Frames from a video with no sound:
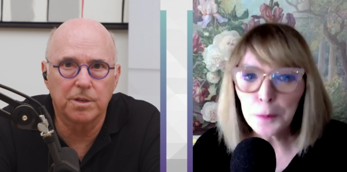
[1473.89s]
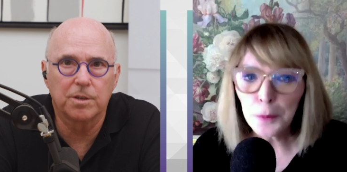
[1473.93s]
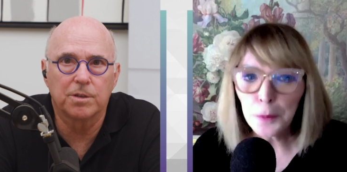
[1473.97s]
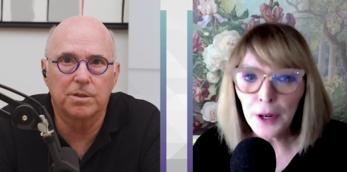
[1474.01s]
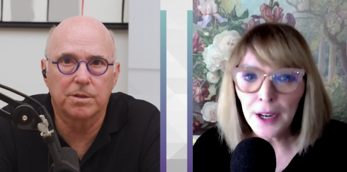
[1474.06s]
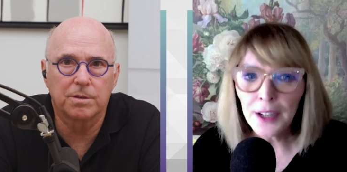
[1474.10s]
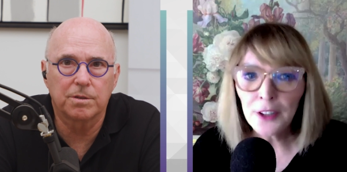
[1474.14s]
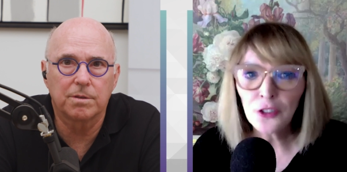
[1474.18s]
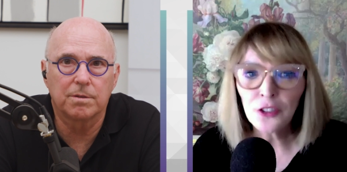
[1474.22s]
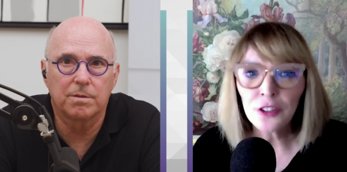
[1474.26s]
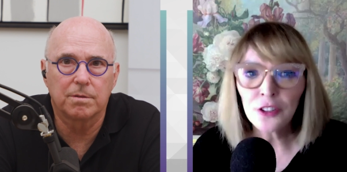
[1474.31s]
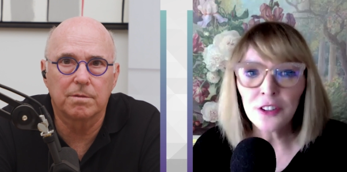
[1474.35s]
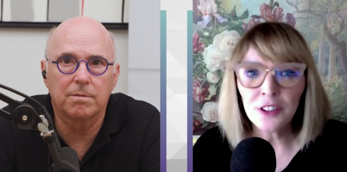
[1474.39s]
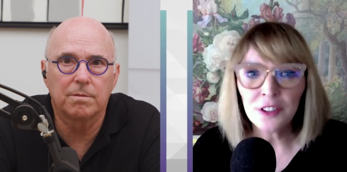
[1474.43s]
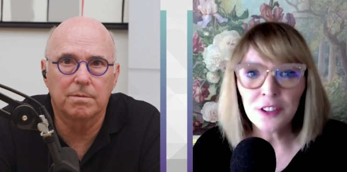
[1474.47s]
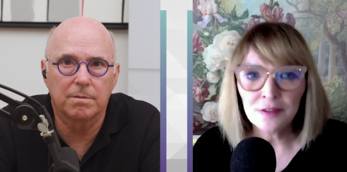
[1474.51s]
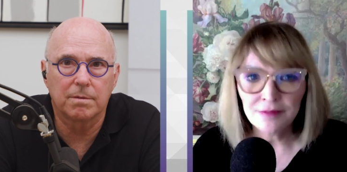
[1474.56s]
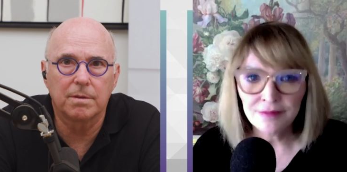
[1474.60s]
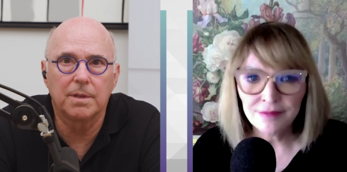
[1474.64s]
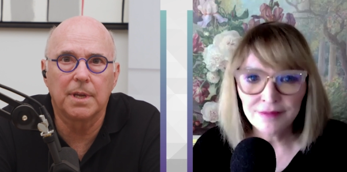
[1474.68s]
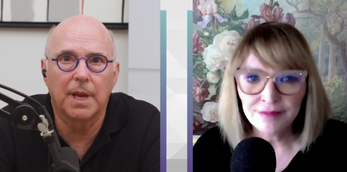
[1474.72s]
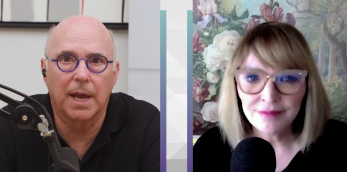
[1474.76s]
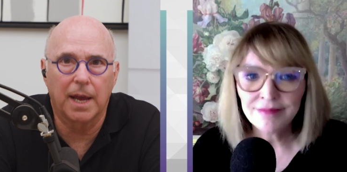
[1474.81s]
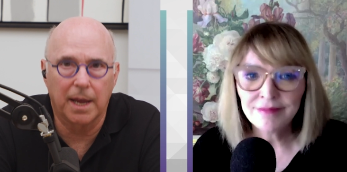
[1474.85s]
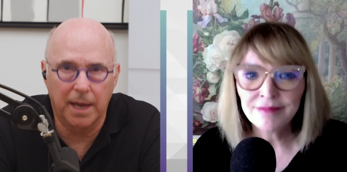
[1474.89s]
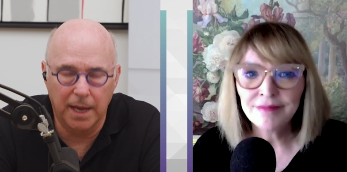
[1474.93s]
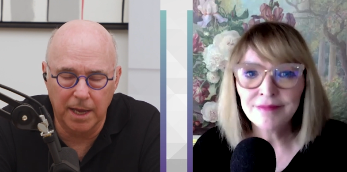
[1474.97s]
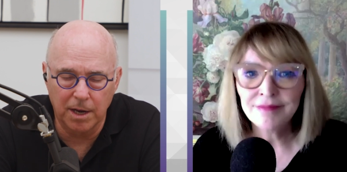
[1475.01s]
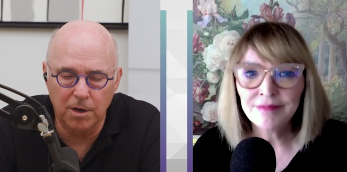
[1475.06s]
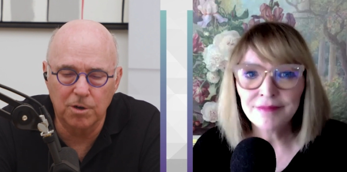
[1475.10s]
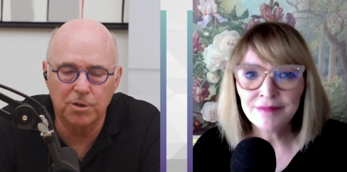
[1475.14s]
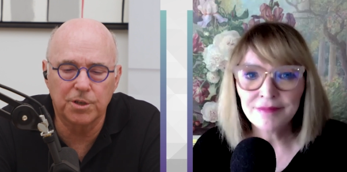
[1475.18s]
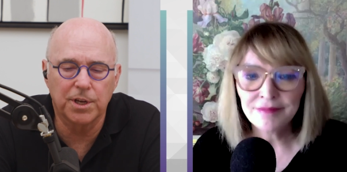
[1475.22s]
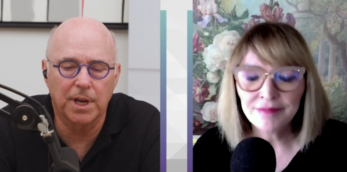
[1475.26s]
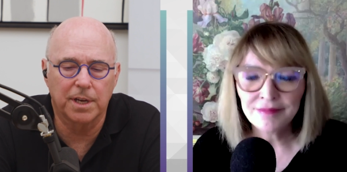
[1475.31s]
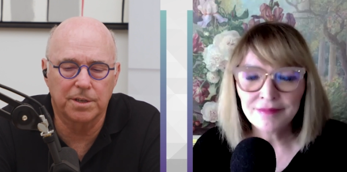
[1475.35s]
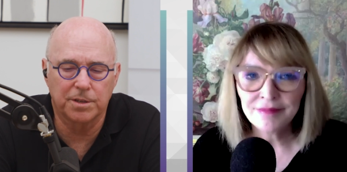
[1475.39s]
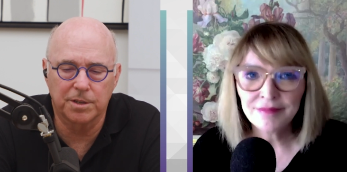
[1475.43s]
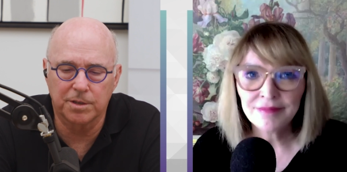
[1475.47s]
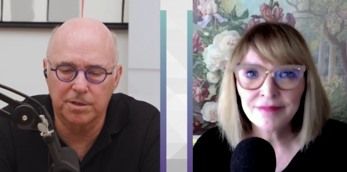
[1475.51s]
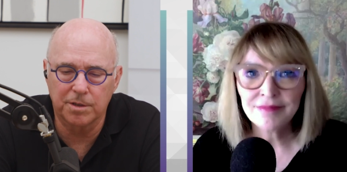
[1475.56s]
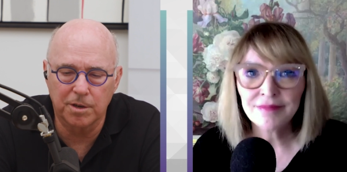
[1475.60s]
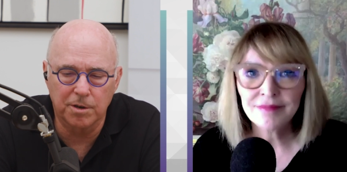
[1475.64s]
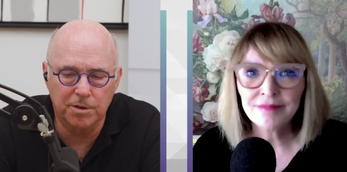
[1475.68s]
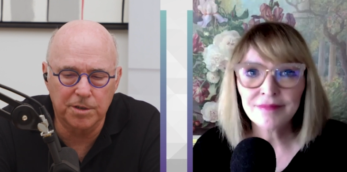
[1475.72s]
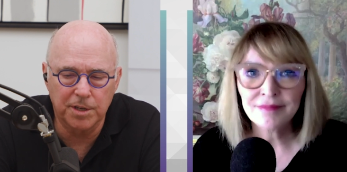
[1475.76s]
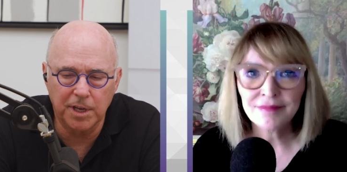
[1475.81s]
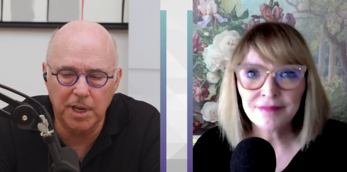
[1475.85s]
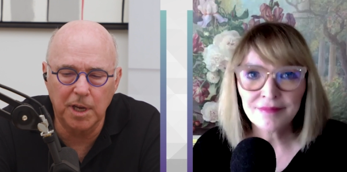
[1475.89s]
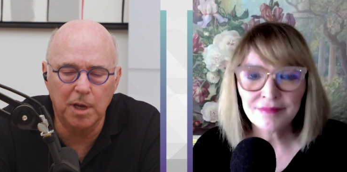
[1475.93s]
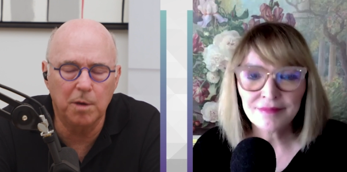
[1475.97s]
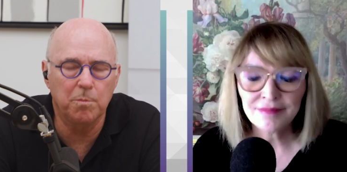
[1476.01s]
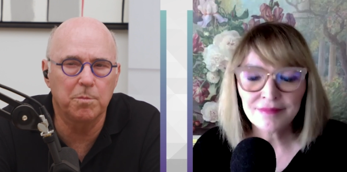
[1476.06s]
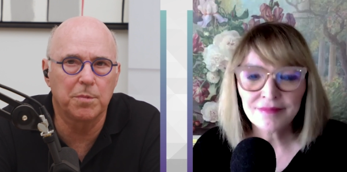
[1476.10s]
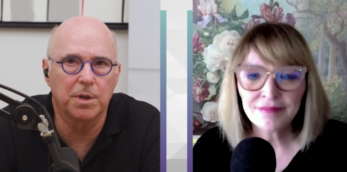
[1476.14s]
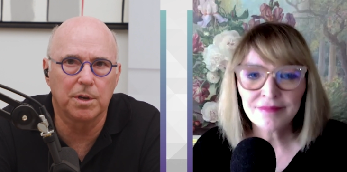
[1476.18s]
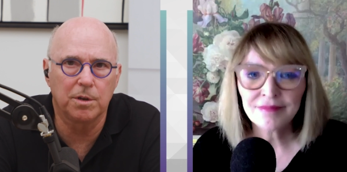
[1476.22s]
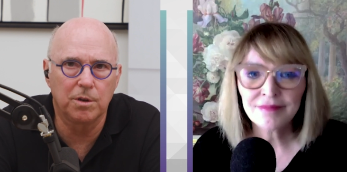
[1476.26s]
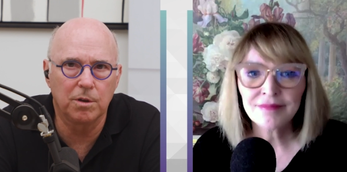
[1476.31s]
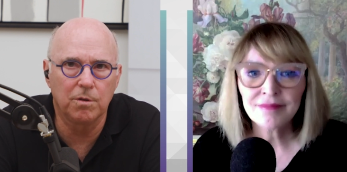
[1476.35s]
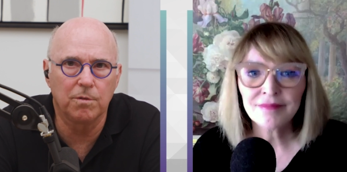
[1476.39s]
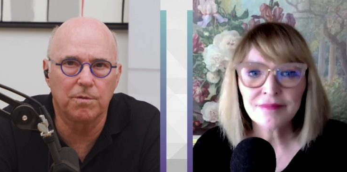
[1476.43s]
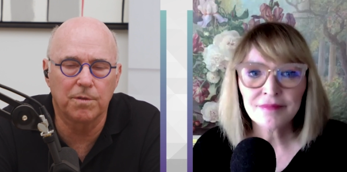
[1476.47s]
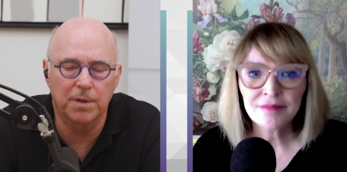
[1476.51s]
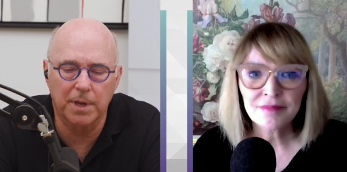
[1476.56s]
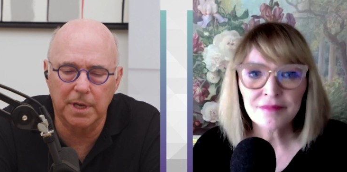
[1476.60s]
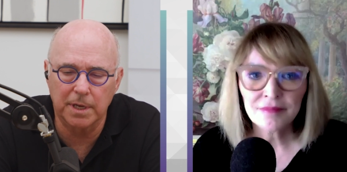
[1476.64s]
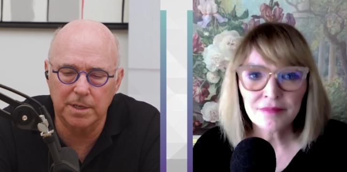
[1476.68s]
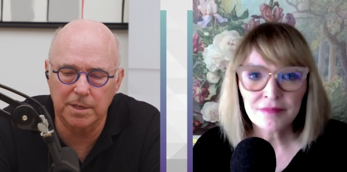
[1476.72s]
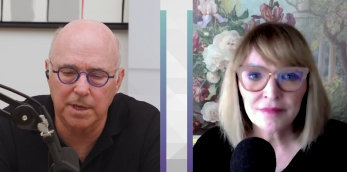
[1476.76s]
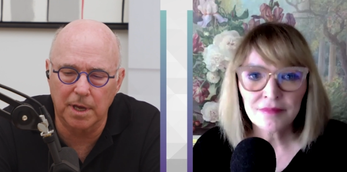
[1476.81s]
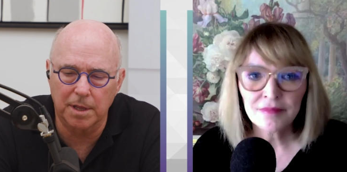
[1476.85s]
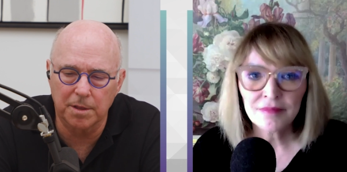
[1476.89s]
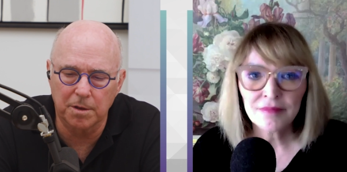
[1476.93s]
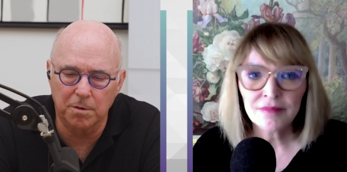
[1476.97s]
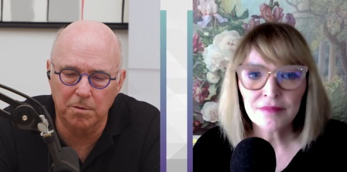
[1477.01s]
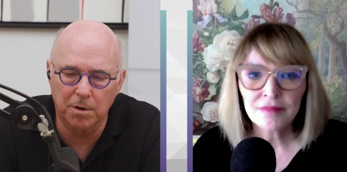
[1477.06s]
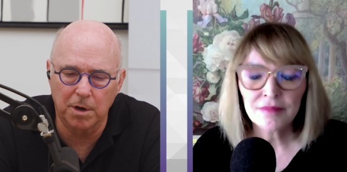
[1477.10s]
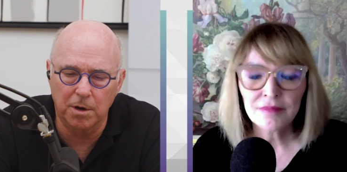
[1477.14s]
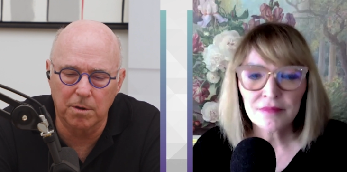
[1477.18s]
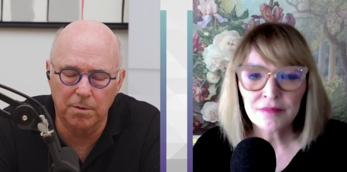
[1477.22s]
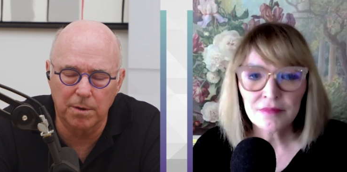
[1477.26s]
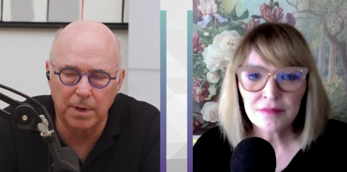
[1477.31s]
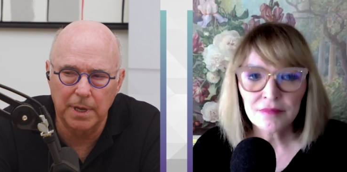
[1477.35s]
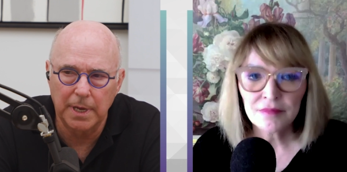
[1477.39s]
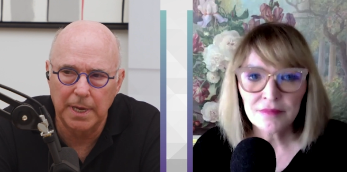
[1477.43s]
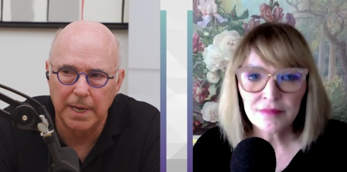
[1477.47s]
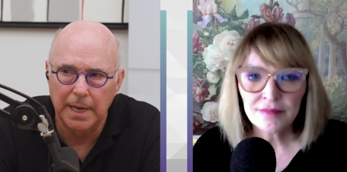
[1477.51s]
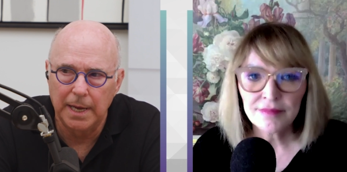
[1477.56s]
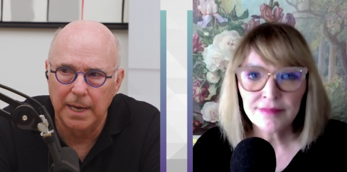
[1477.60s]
Speaker 1: Inspirational. Yeah, mm-hmm. energizes their team to do things on their own.